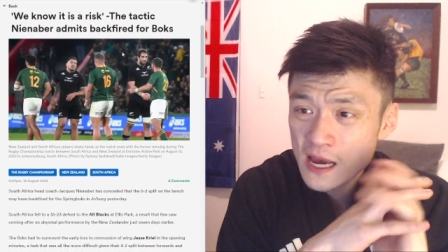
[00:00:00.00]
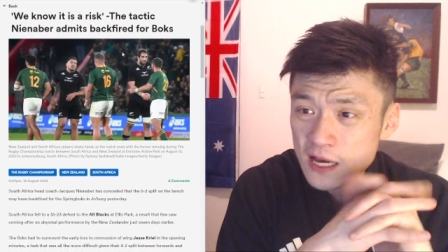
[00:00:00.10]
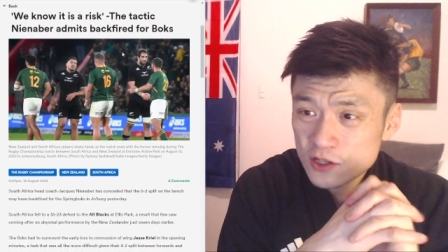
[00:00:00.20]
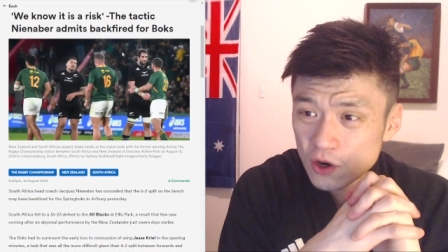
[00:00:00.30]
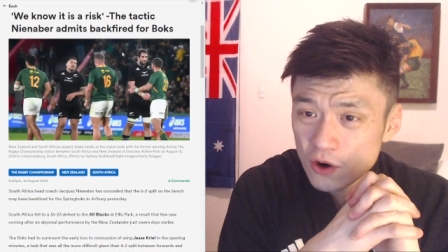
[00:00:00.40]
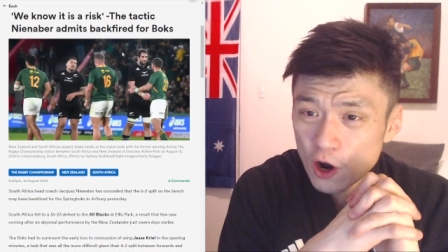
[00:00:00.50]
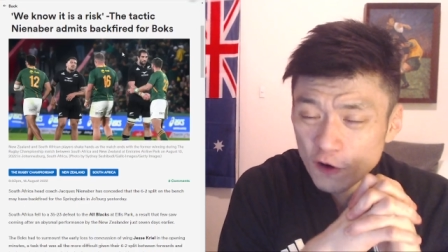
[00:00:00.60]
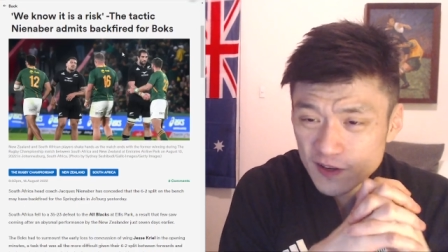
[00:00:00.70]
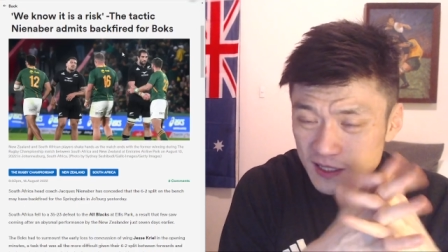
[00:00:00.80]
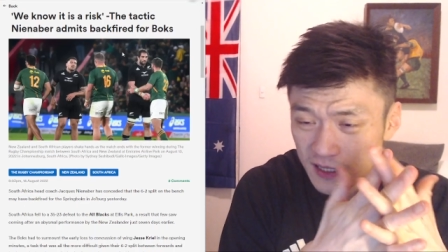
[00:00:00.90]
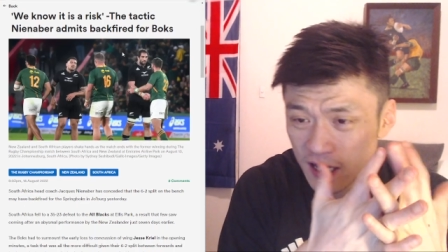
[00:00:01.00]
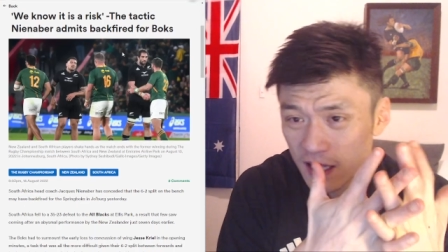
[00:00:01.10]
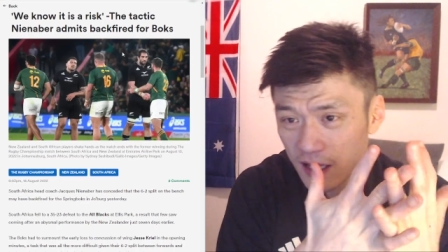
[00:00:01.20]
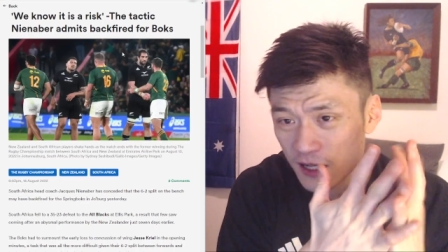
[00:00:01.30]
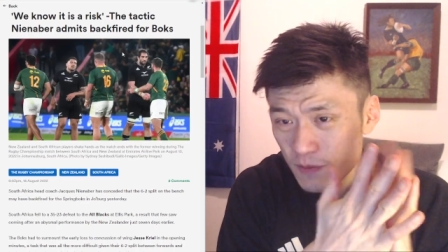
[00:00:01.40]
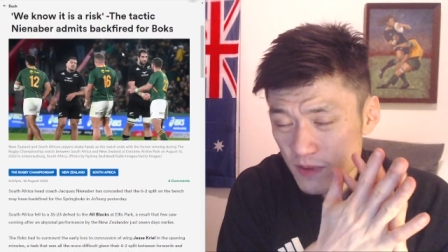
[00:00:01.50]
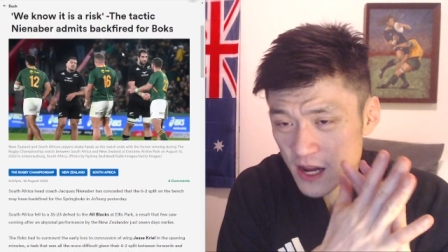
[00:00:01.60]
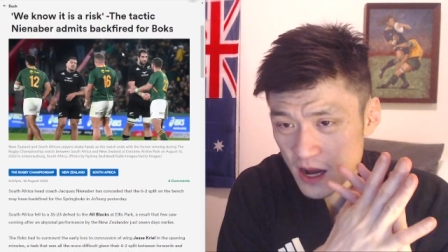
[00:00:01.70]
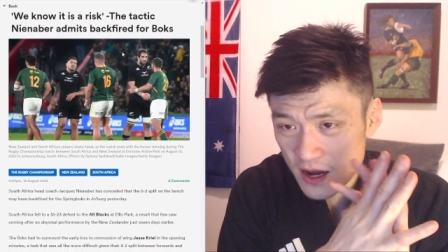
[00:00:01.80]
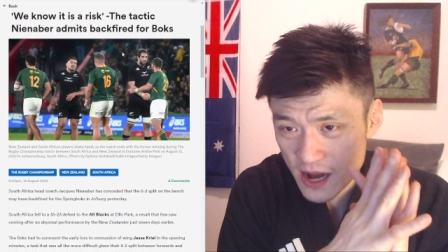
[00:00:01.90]
So obviously
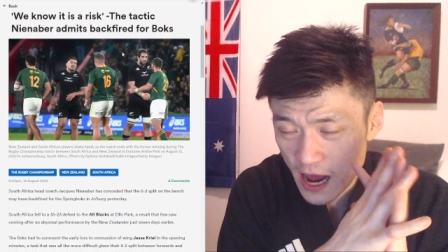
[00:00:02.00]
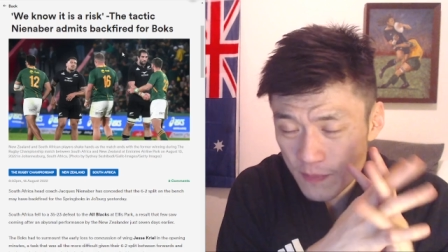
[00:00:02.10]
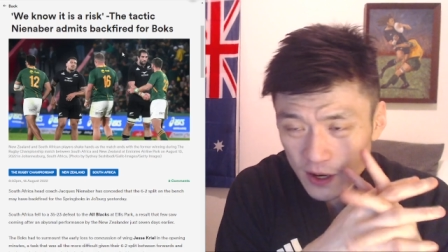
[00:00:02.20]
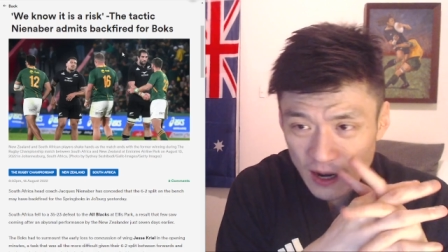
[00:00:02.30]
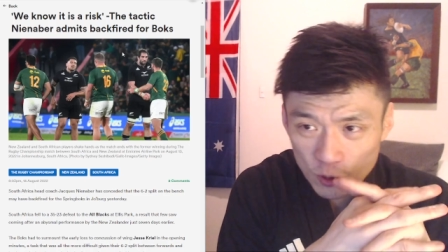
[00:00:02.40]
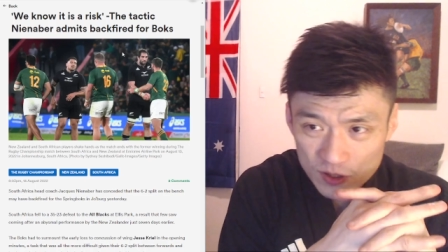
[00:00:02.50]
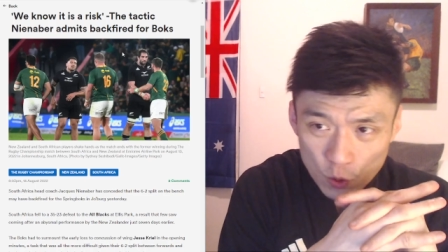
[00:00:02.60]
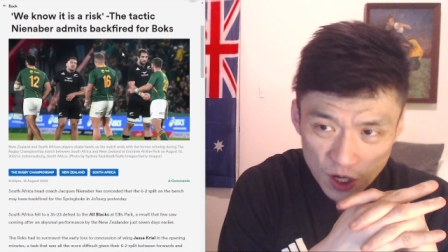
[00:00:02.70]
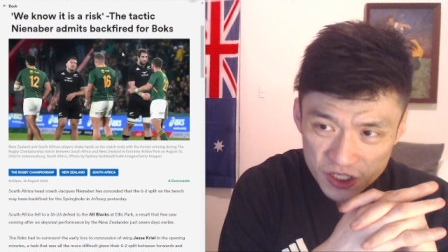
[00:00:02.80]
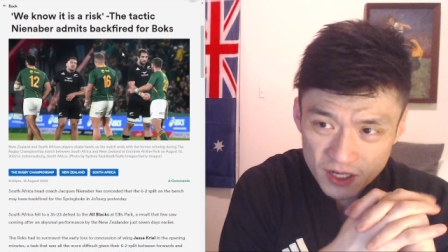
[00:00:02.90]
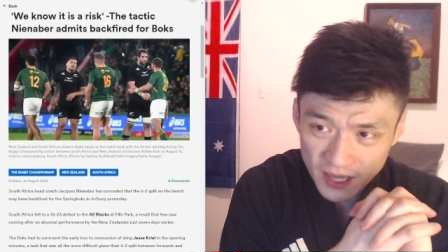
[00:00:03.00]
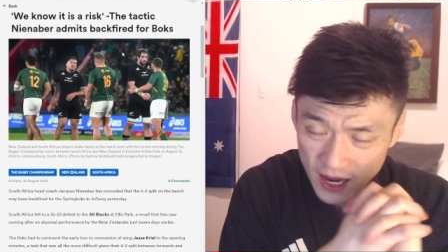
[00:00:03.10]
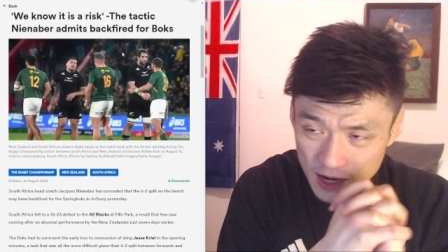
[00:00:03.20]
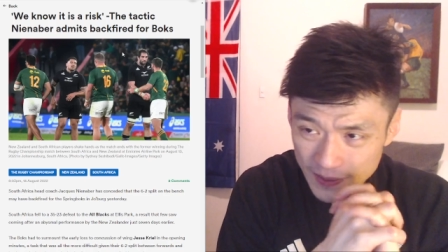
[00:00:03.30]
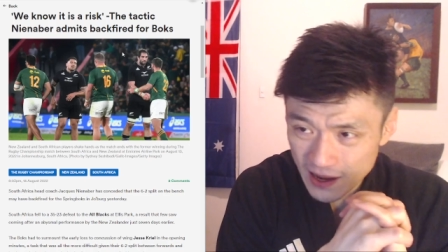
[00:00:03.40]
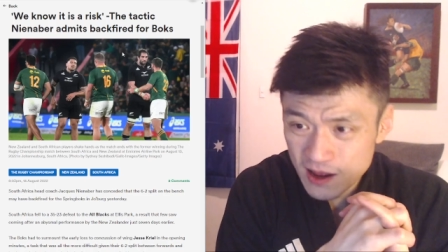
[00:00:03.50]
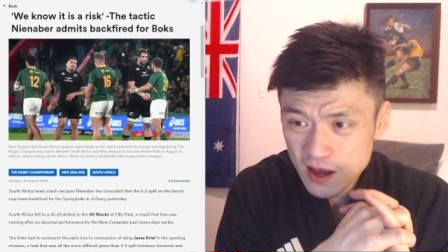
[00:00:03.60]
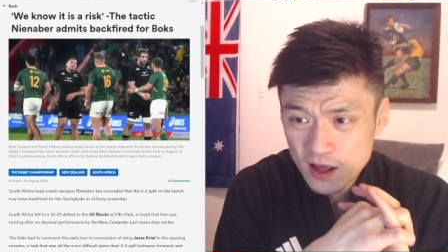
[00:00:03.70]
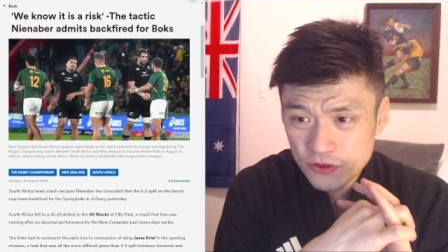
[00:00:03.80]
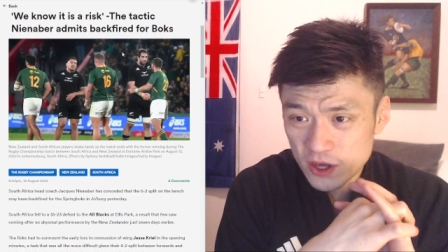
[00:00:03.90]
Nienaber, I was questioned again about
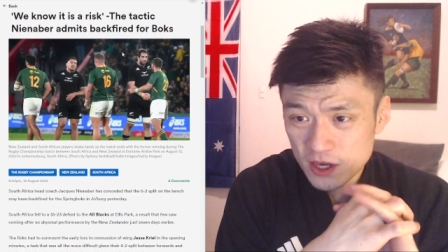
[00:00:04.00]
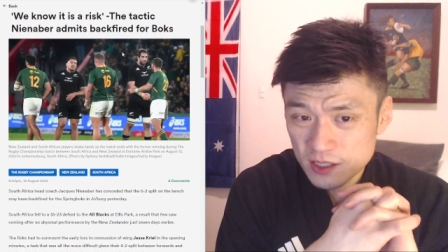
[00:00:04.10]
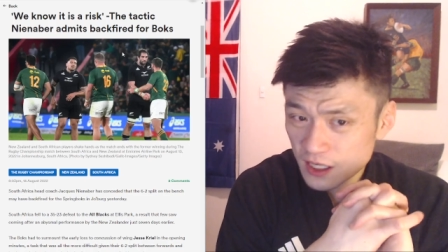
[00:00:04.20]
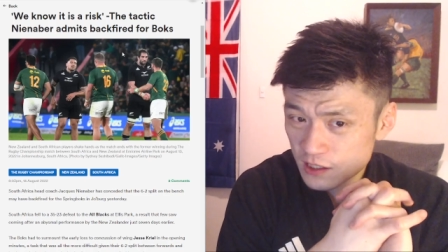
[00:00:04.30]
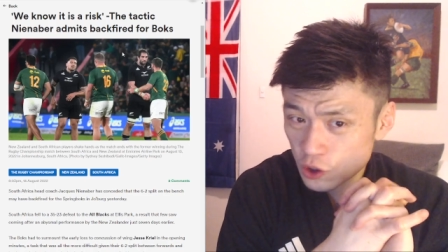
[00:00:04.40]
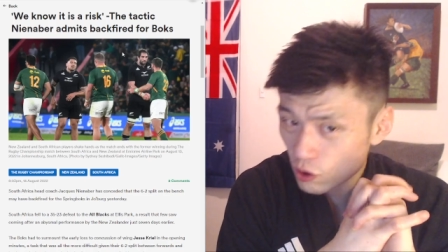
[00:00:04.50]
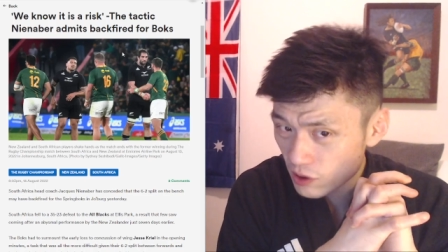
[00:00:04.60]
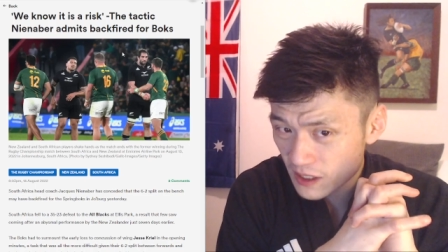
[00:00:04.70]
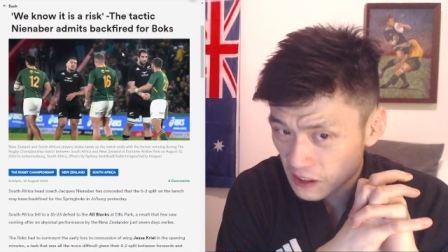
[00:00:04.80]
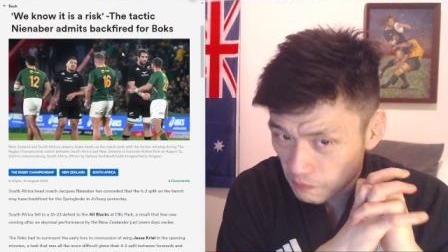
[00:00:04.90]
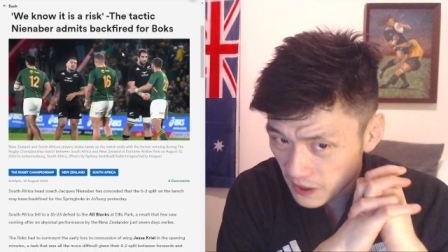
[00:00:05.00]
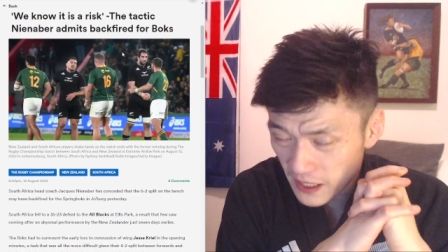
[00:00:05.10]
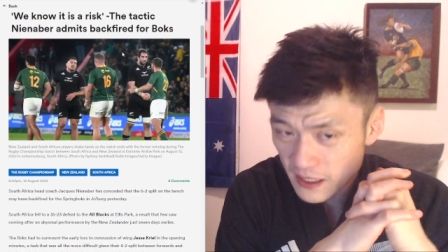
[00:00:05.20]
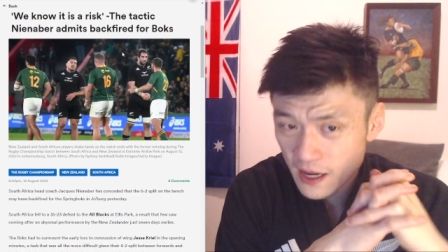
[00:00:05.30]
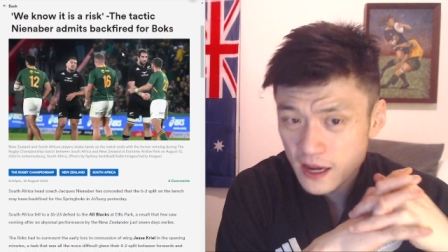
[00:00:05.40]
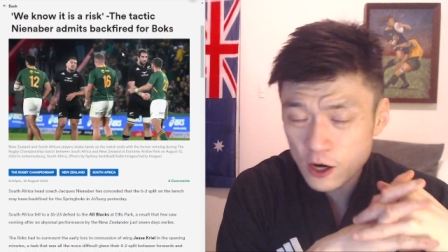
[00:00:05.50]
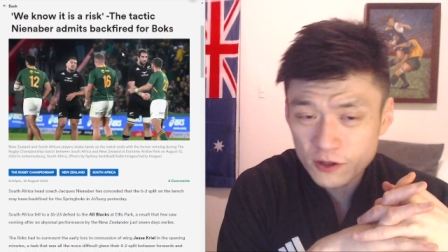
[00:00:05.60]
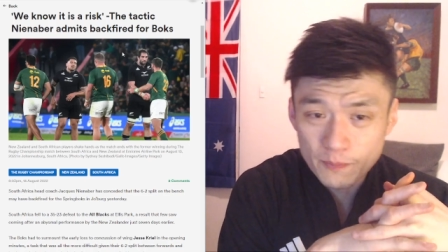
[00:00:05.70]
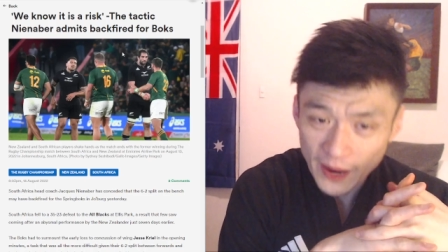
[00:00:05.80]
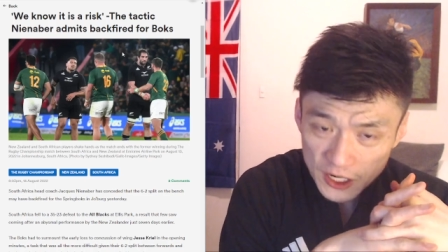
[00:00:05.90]
the 6-2 split on the
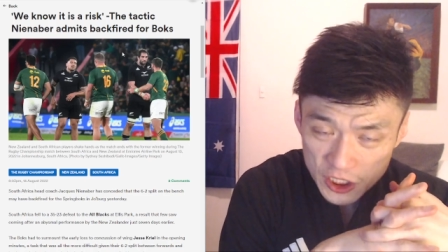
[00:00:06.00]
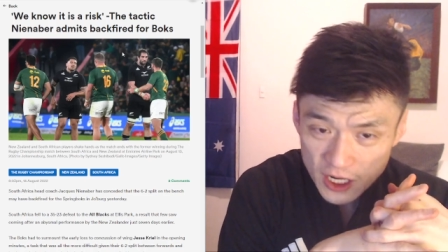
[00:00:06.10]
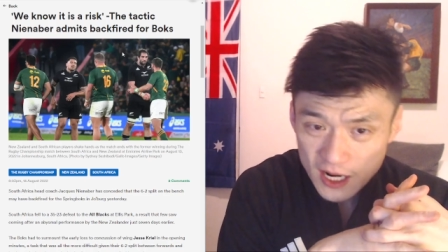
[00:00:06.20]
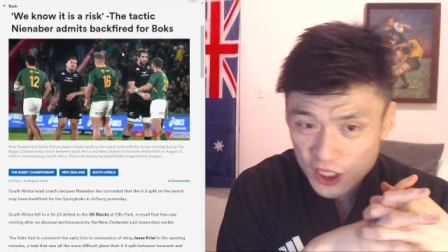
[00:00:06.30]
bench.